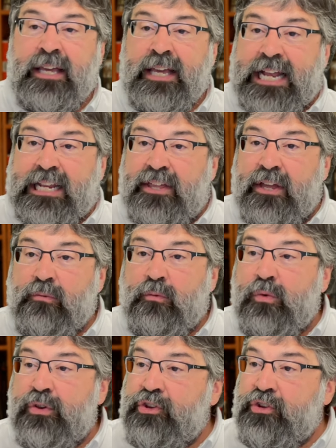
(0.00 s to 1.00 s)
and then
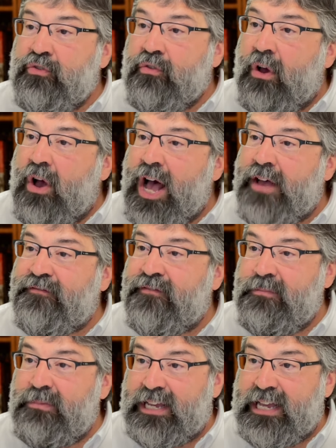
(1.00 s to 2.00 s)
withdraw
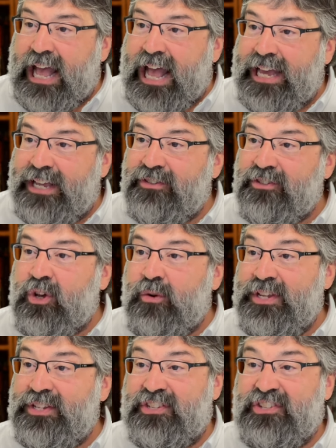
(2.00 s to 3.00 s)
from the guy so
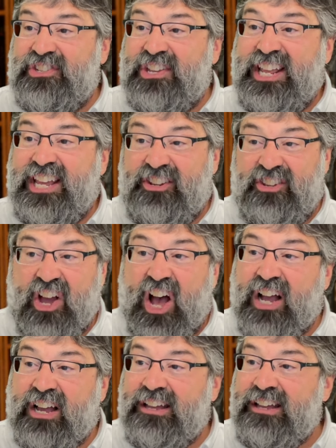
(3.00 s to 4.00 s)
he's a sitting
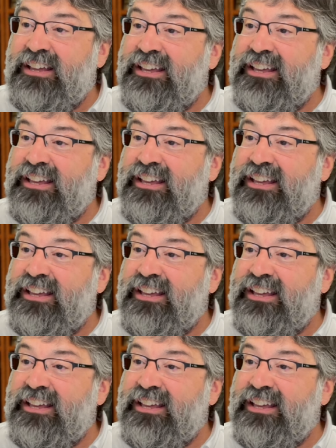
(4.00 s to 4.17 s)
duck.